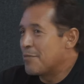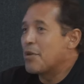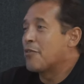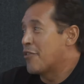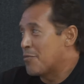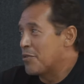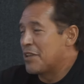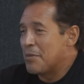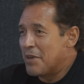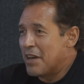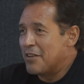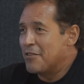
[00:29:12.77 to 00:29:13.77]
before Punta
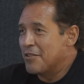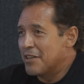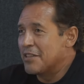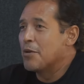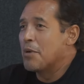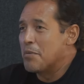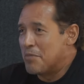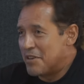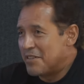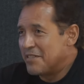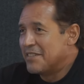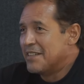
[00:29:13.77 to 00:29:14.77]
Mango in
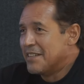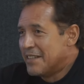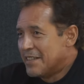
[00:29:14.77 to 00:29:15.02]
November. So